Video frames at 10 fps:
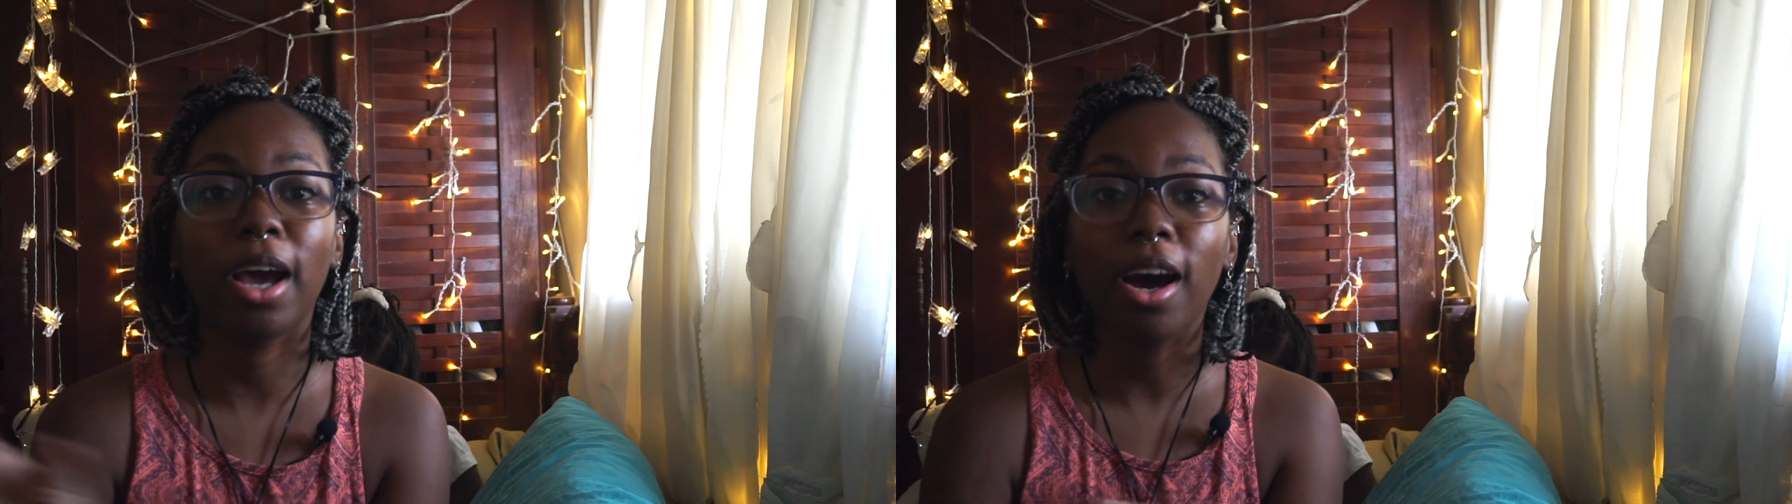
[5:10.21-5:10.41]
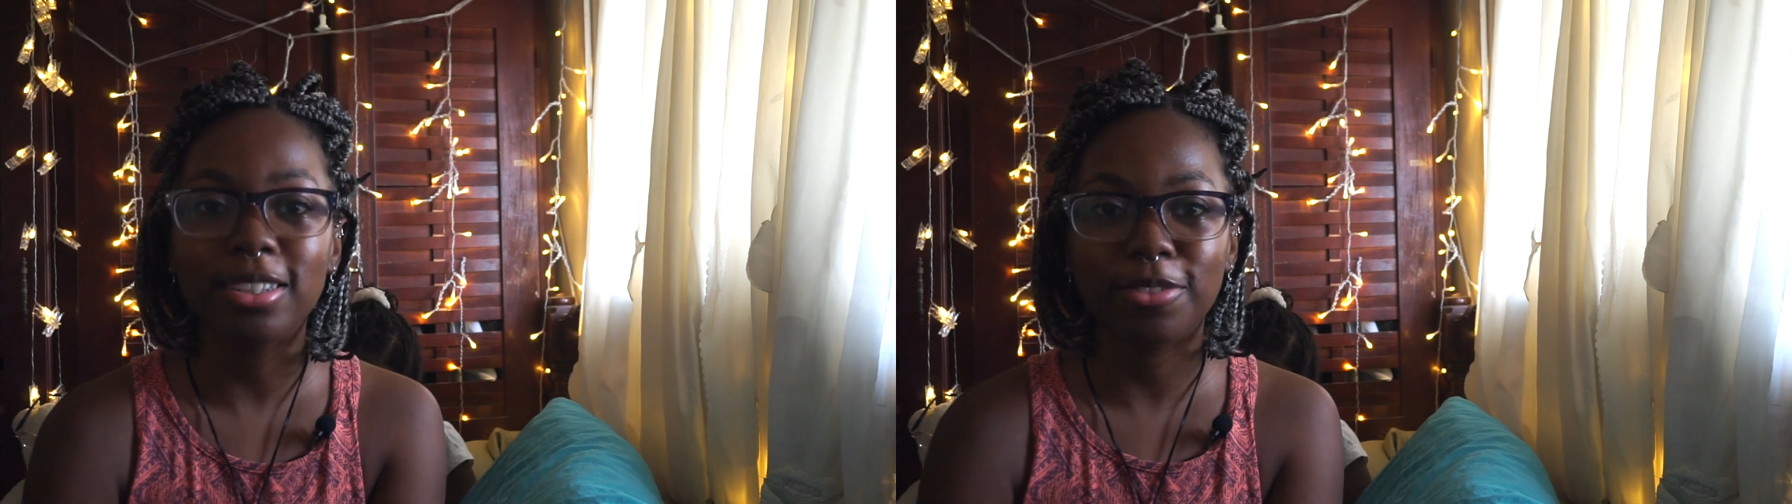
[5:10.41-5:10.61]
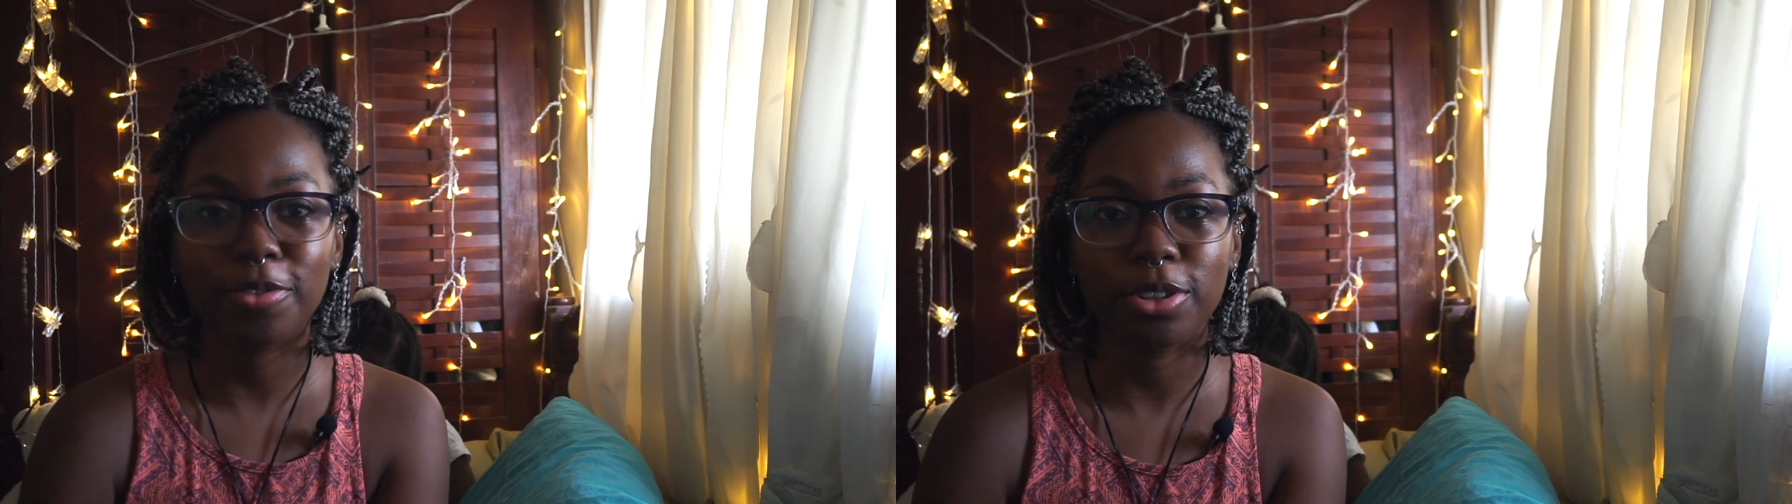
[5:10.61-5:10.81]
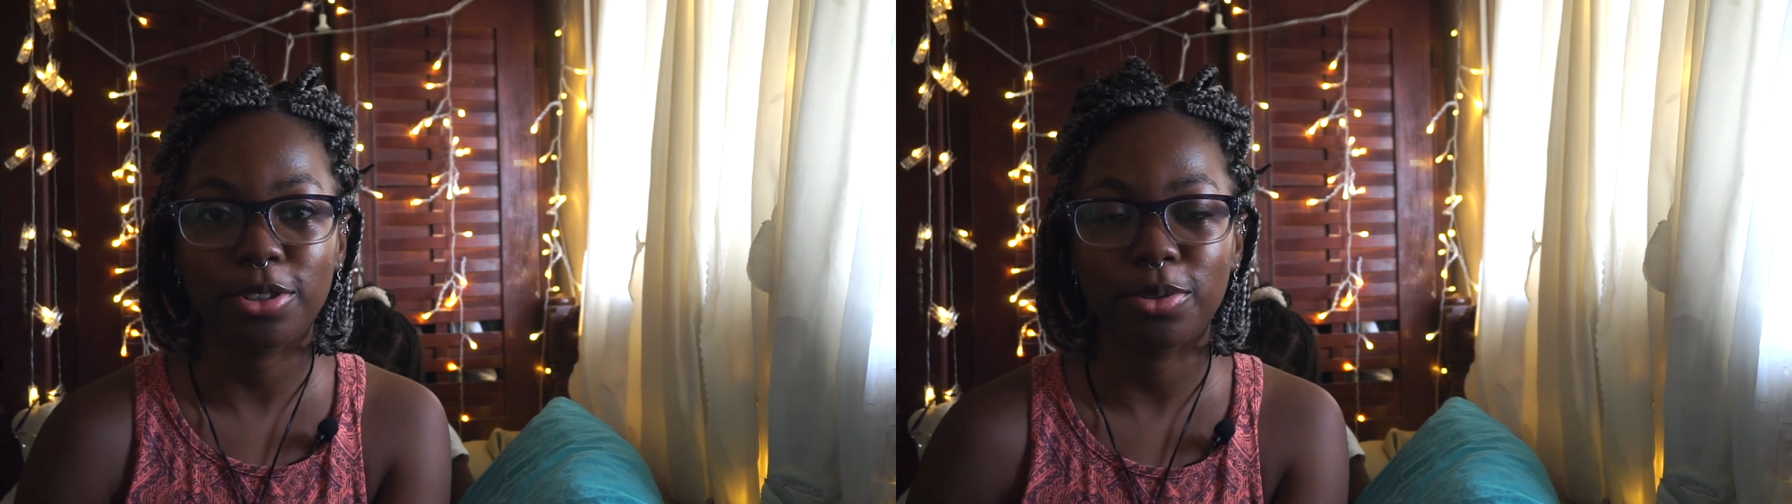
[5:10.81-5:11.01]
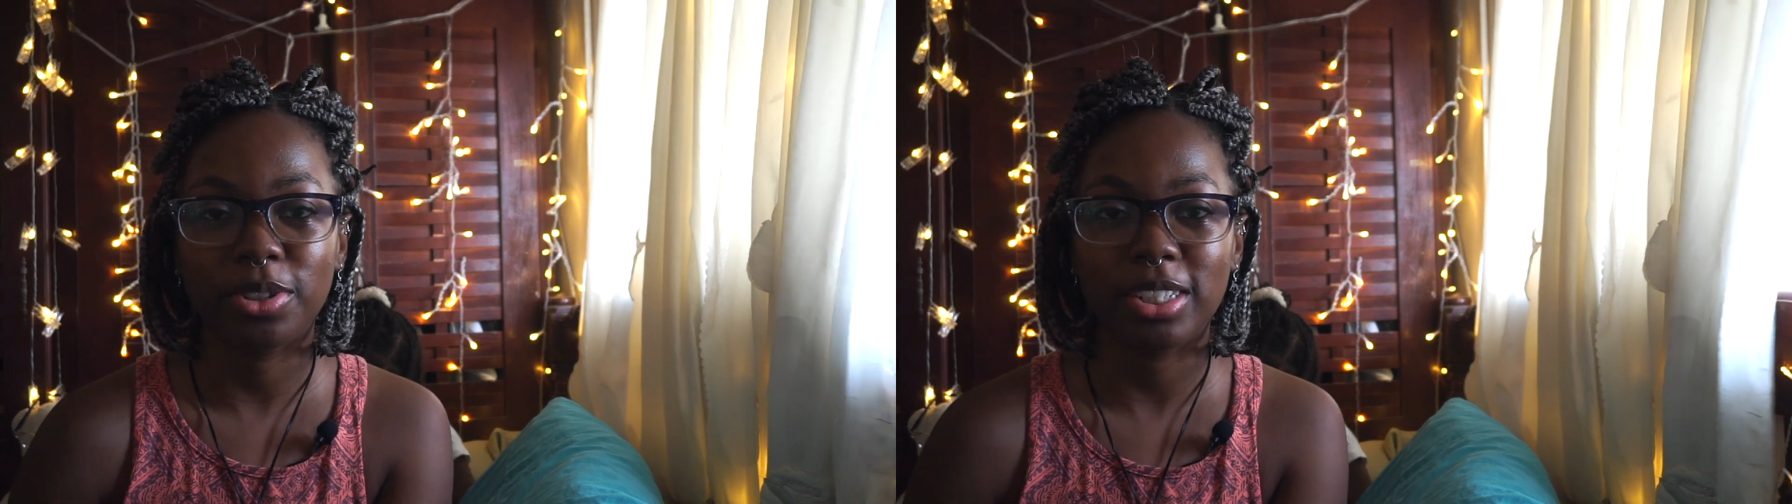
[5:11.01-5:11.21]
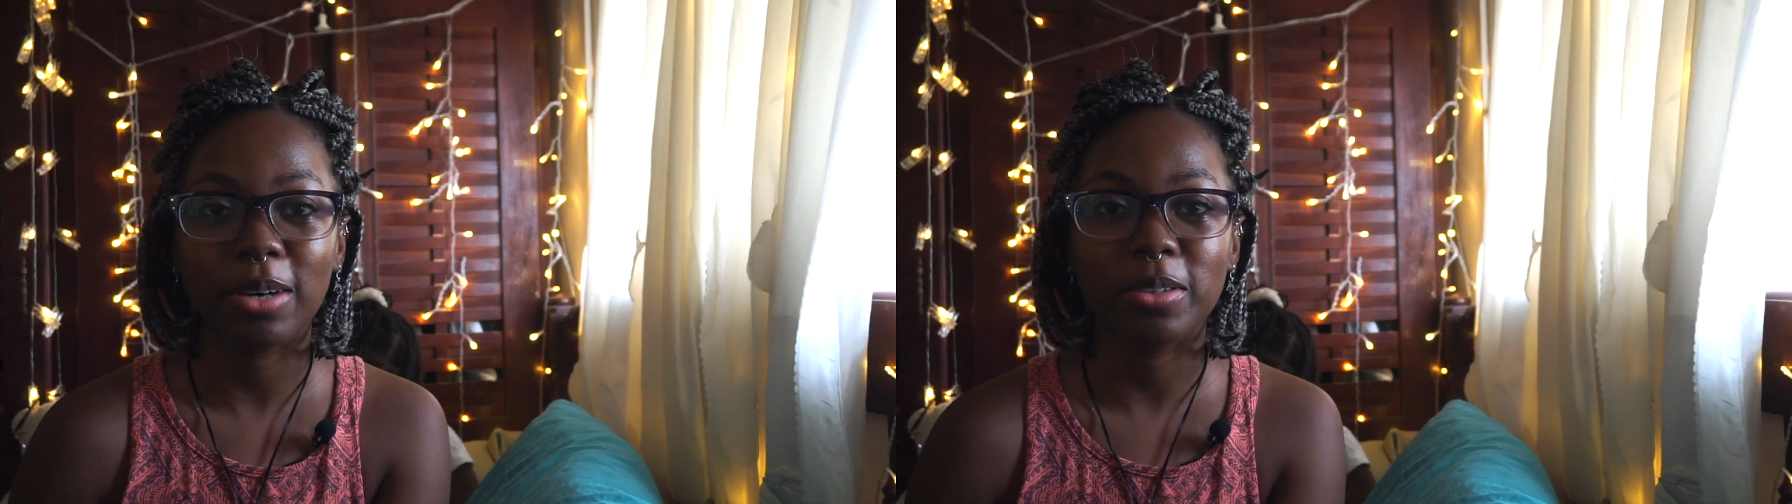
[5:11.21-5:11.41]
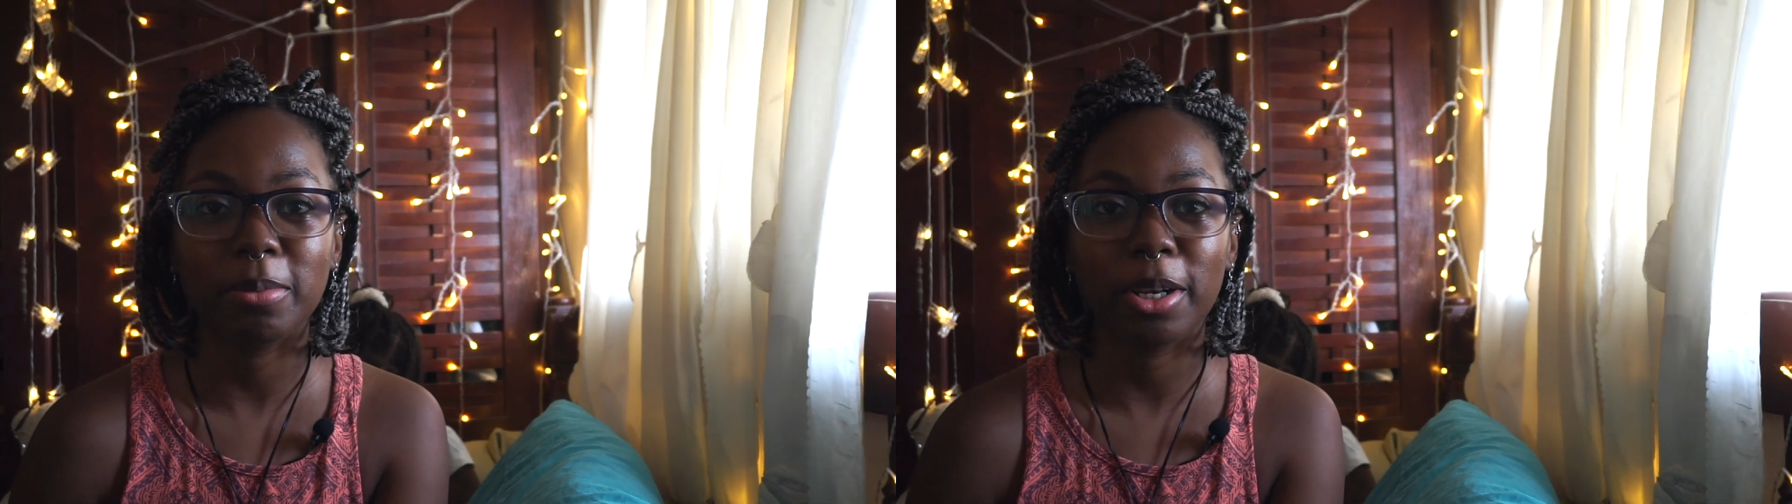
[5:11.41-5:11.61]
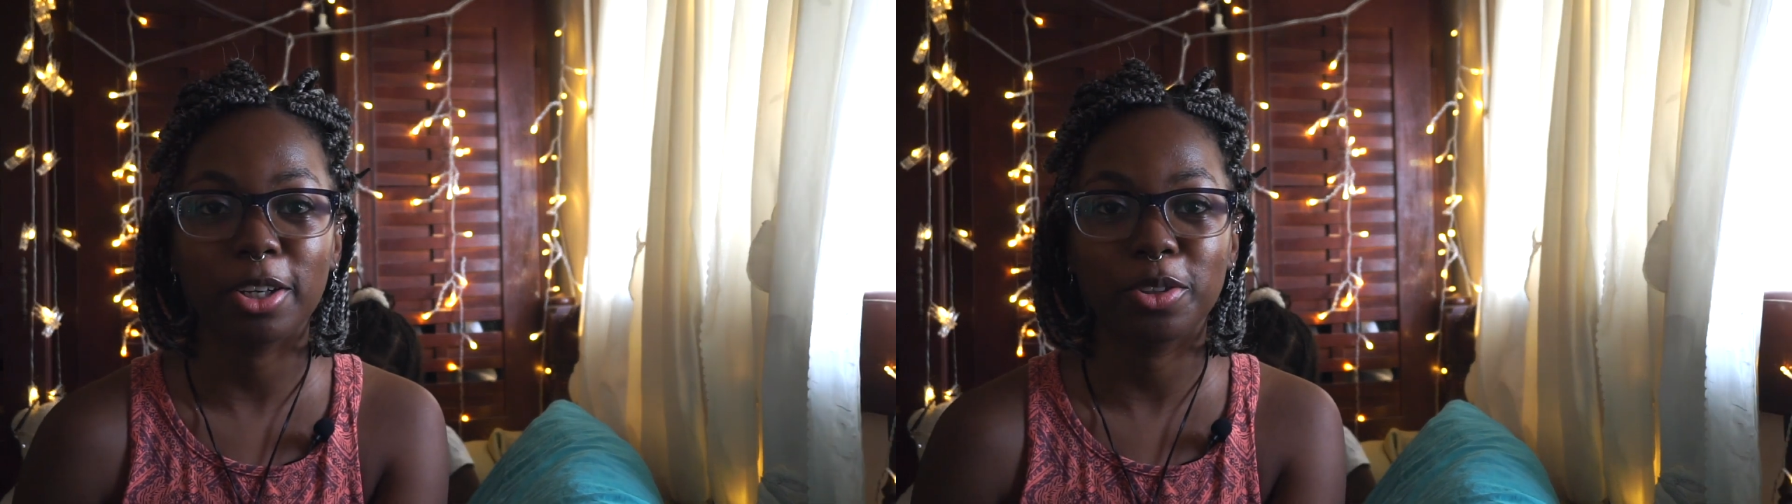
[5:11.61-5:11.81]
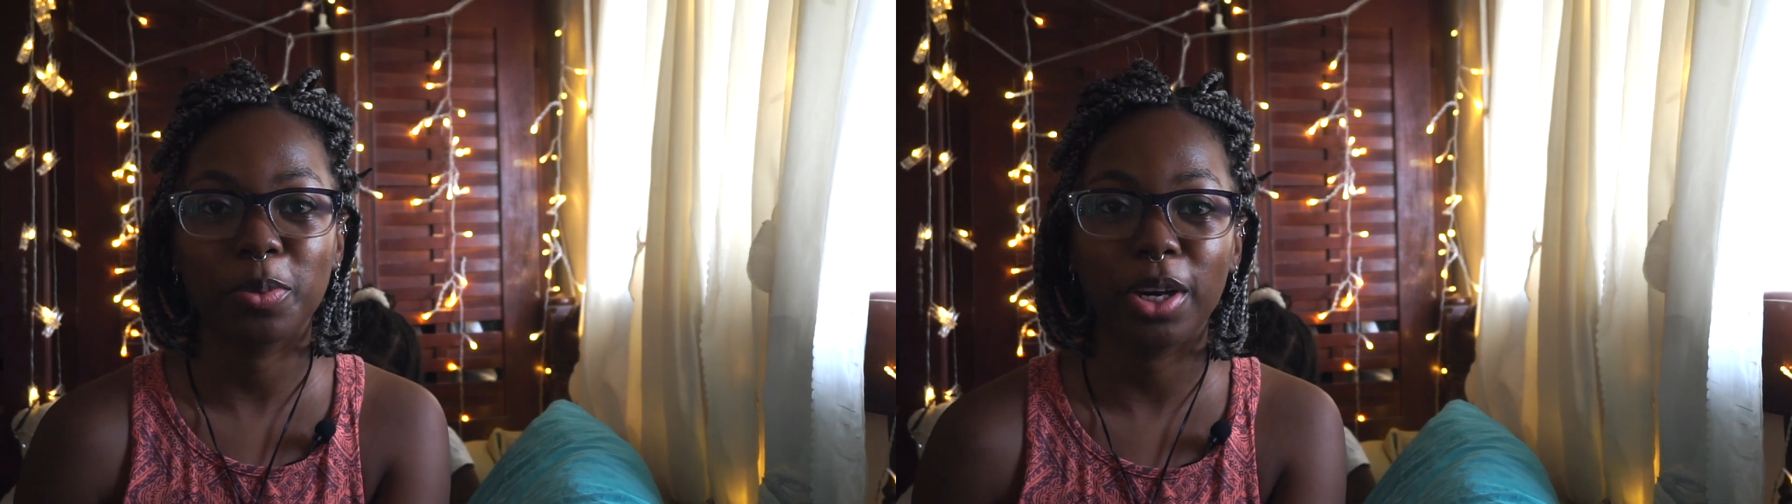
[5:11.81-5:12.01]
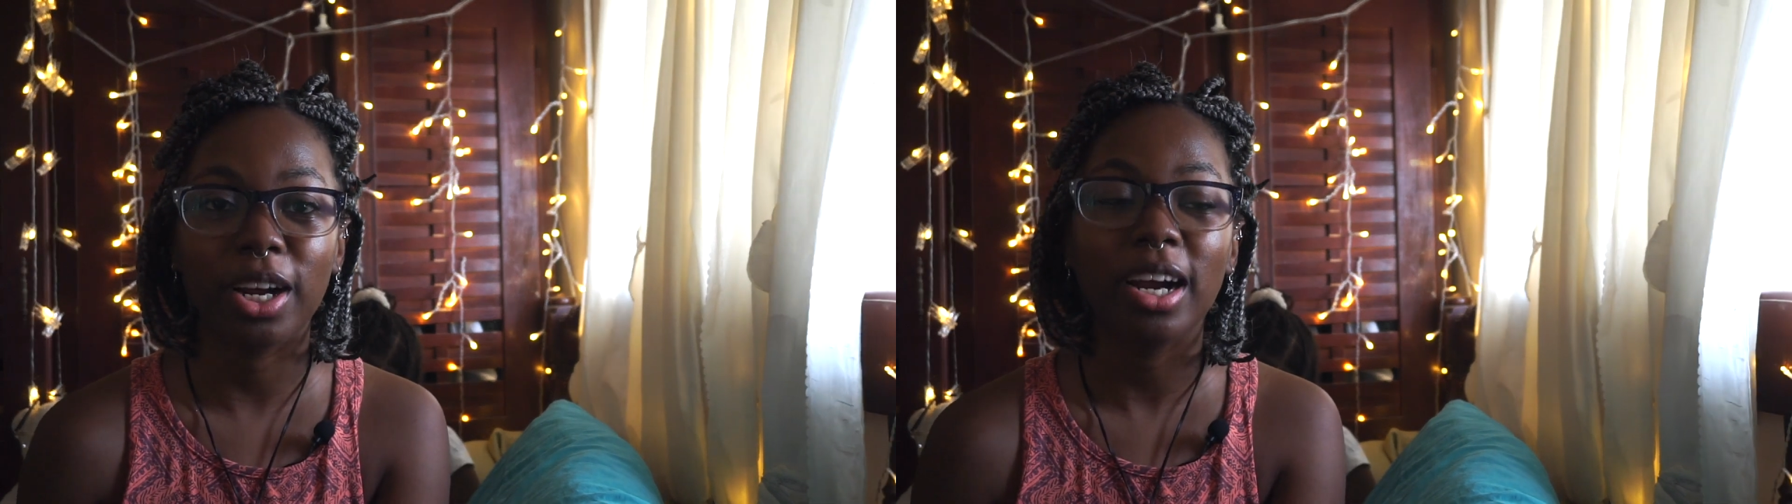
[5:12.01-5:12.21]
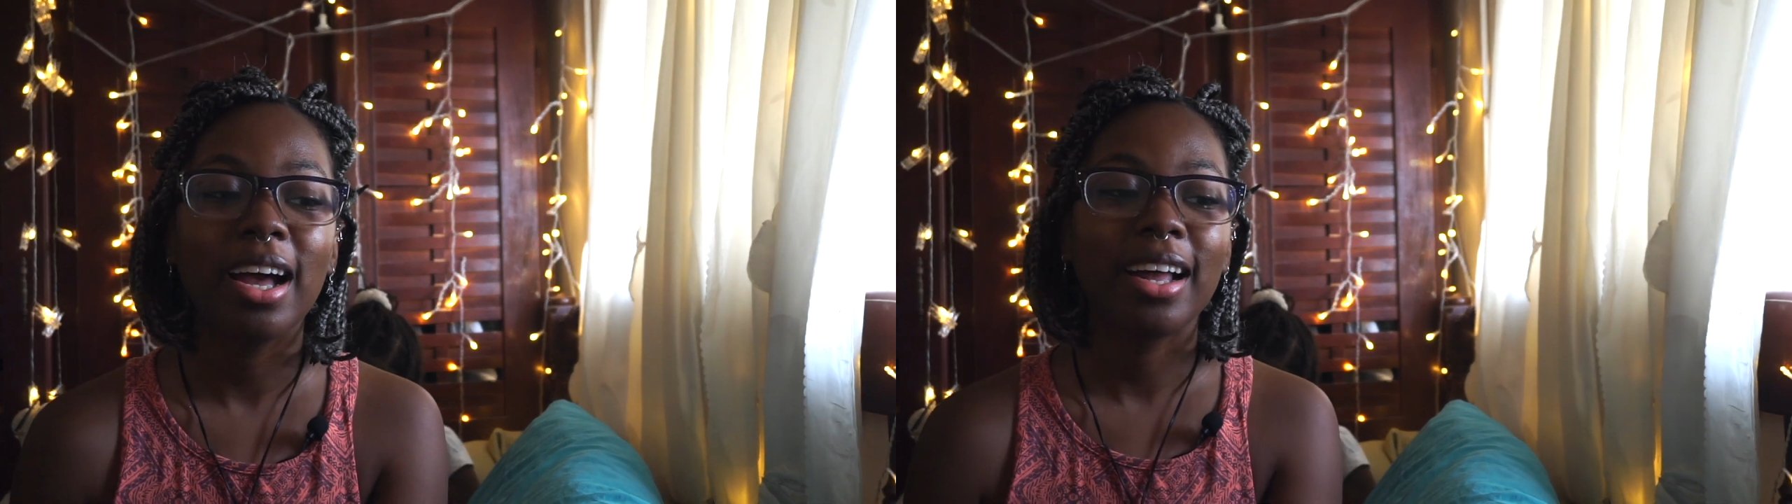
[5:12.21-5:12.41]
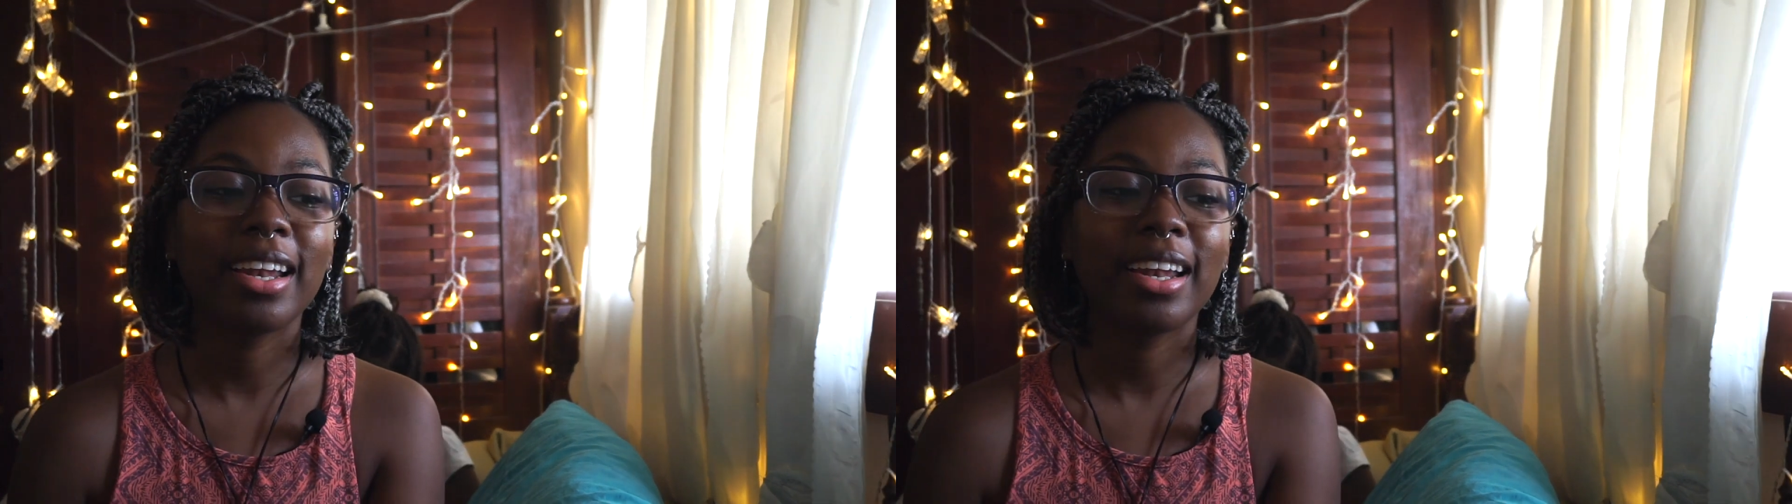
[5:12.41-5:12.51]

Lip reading: because of all the noise that was made on Twitter.